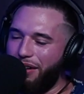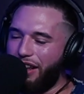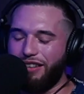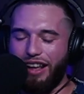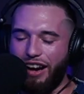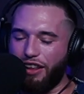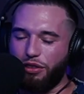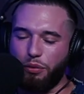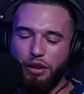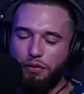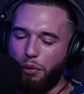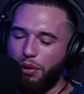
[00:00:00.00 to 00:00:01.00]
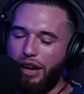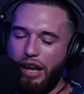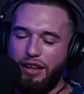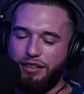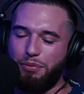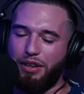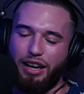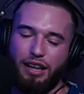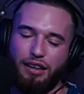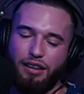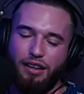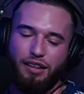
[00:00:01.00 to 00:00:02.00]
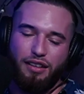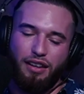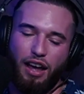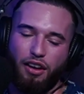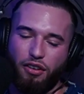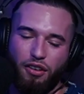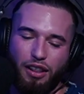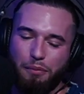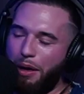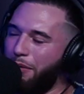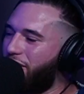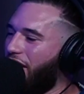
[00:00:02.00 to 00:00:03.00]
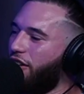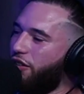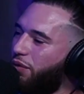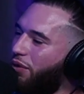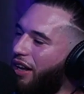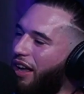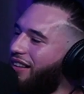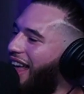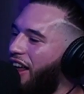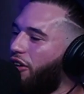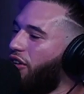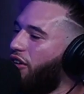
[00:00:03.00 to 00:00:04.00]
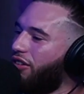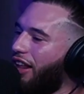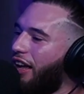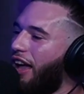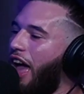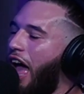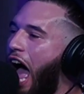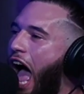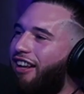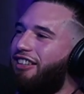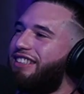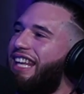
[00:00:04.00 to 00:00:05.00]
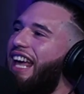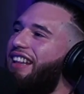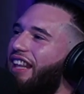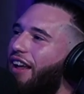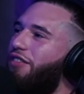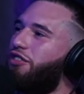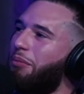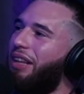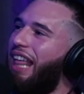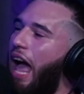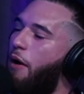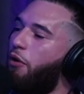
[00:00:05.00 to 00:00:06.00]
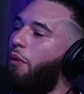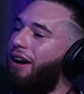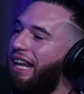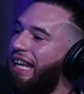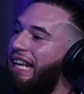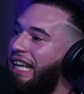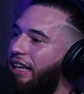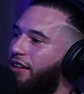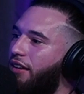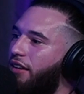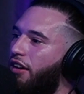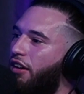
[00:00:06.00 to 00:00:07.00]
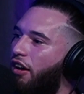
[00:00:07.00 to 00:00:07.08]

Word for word: probably like yeah, like three, four days, but like. I don't know, like maybe Chinese food. I guess I don't know. Like I just can't think of something that I would want to eat